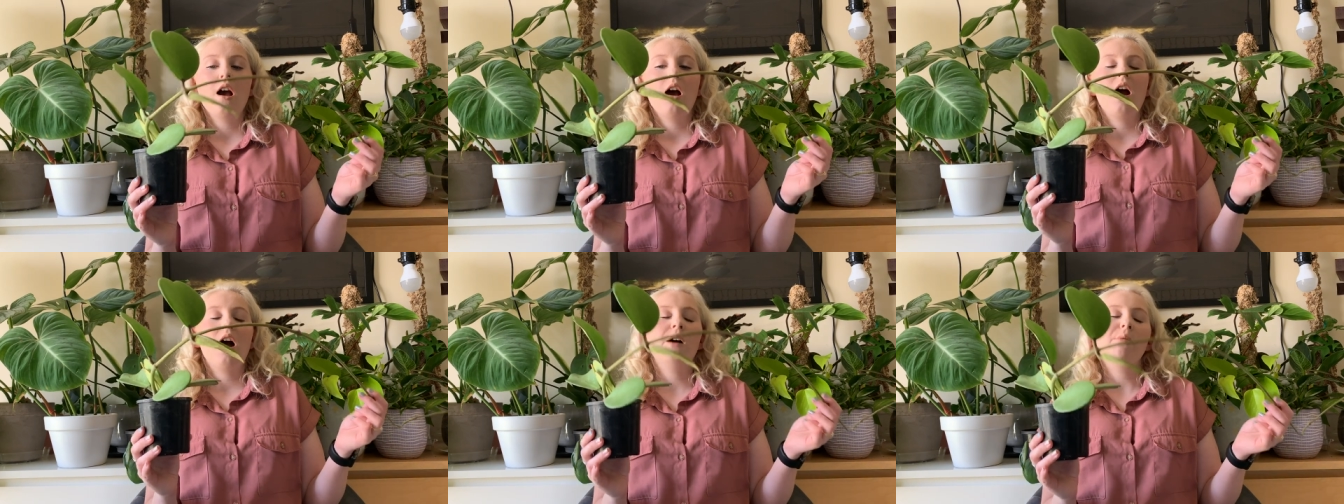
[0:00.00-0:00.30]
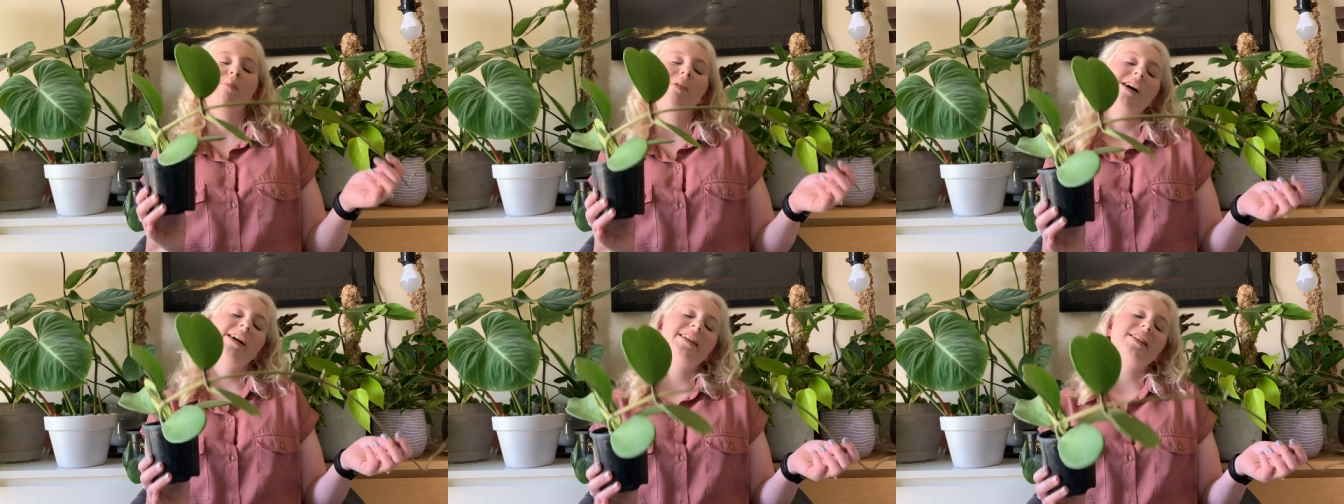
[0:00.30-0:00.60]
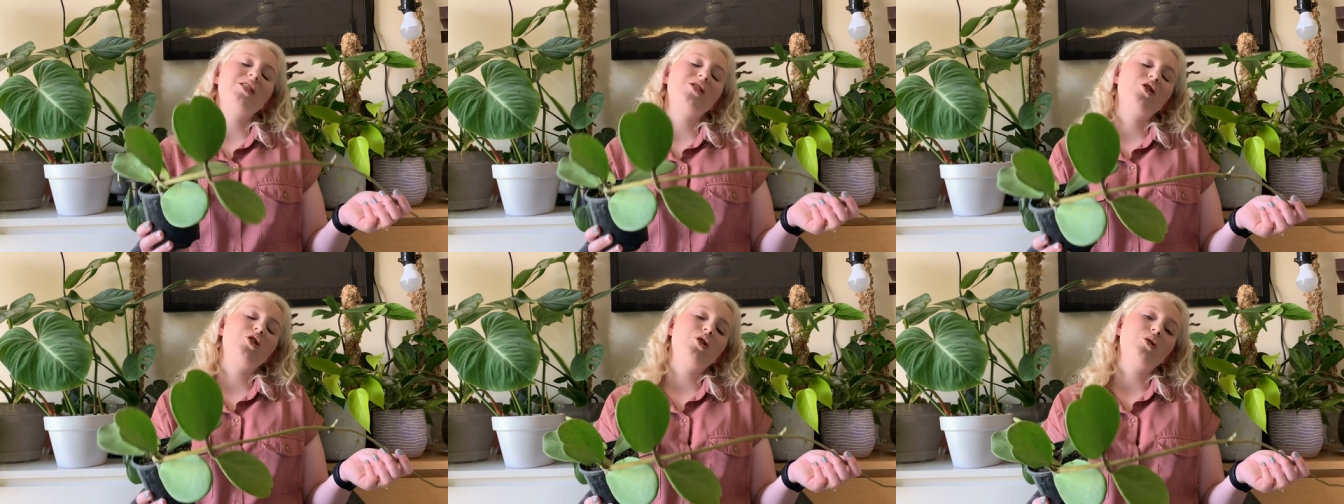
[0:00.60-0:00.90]
I might
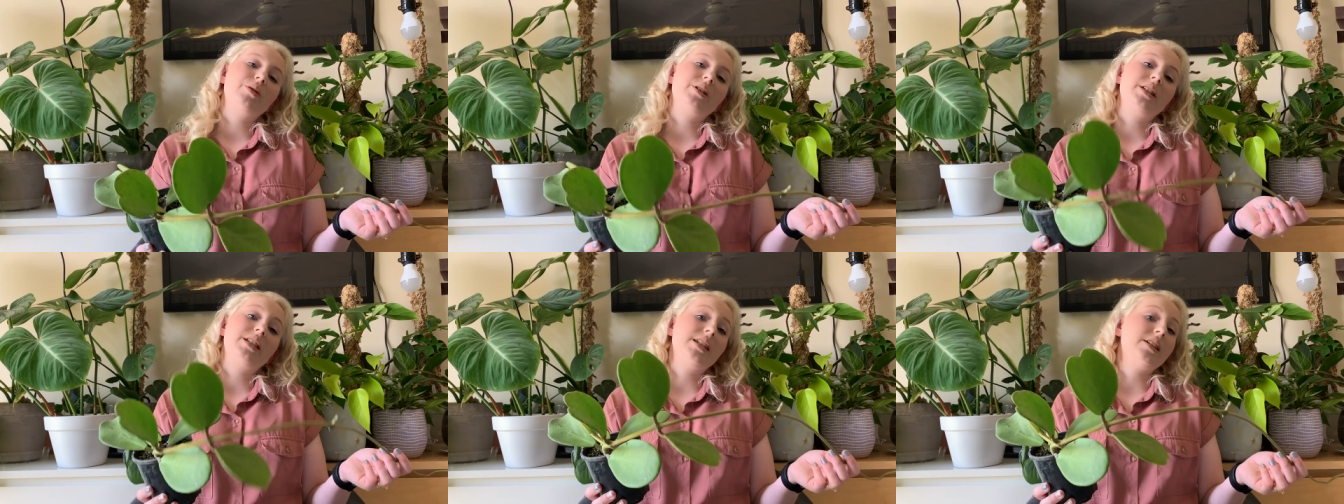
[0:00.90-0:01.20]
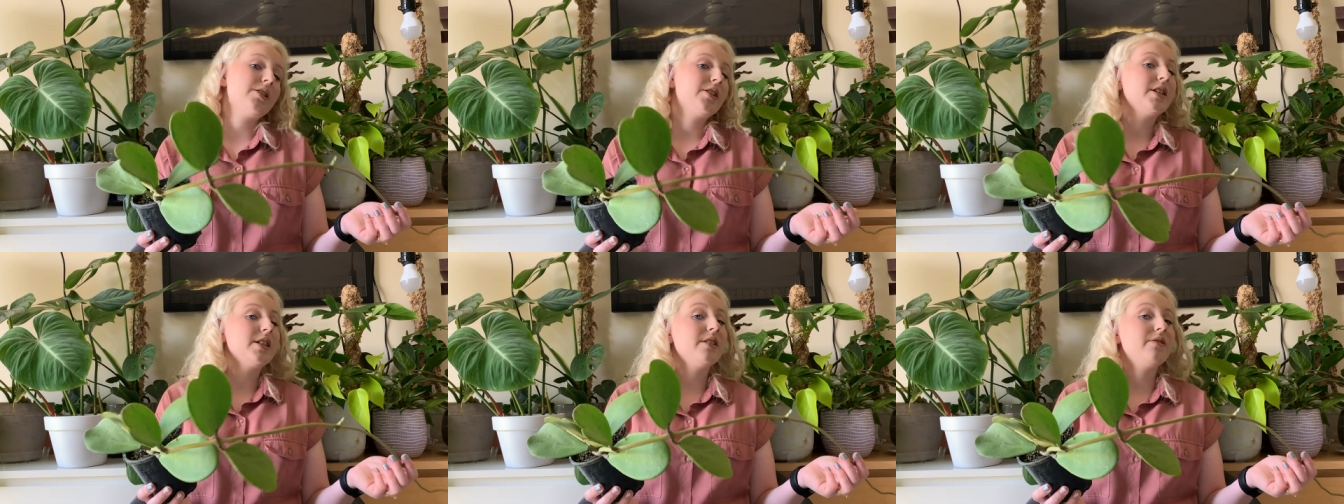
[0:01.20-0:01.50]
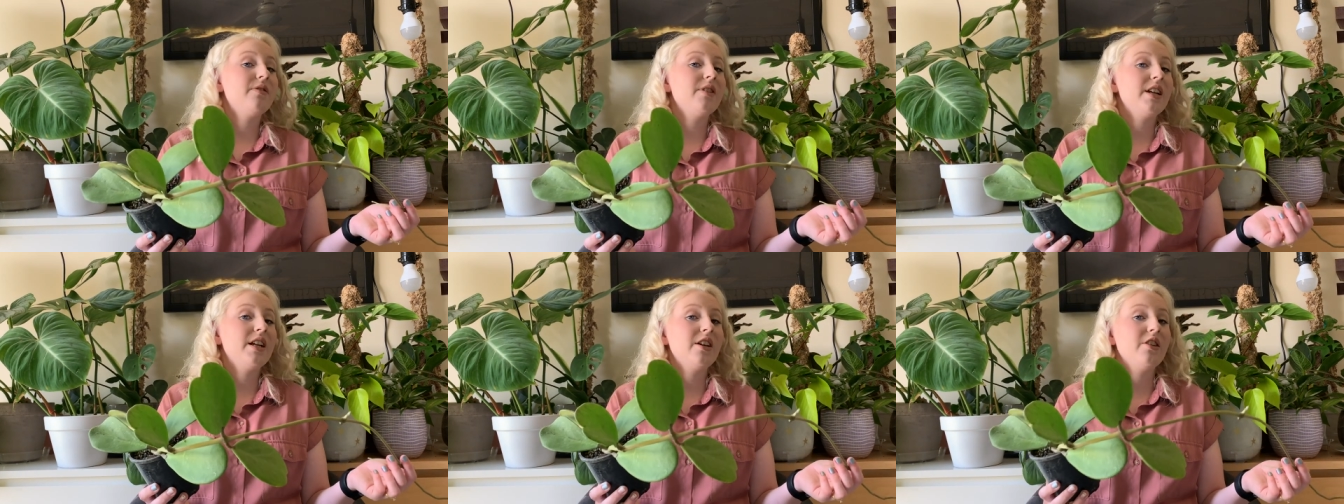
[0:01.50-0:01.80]
do a series of
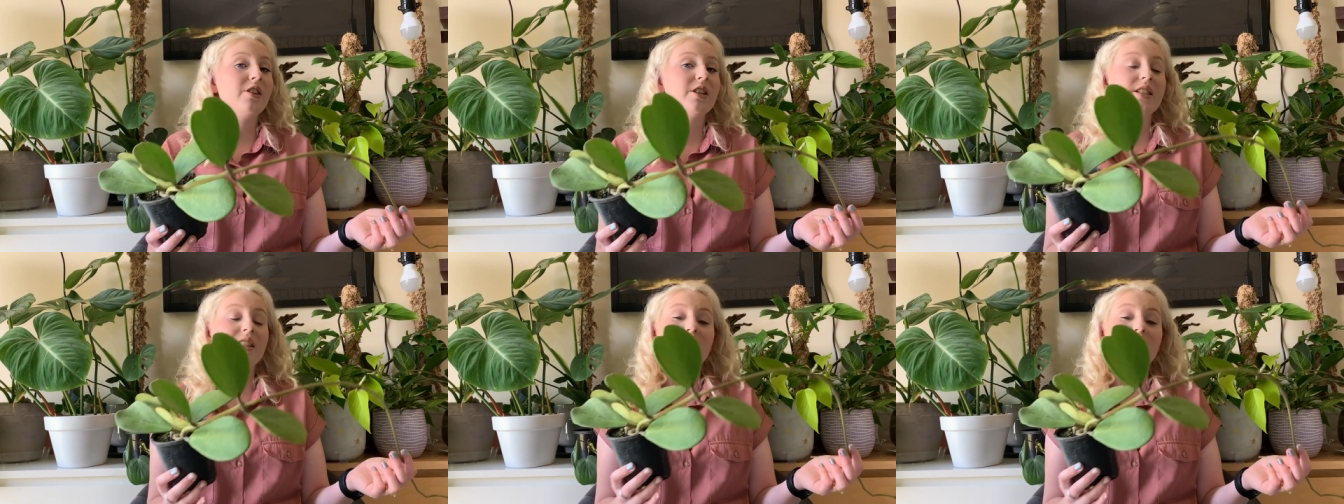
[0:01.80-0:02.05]
videos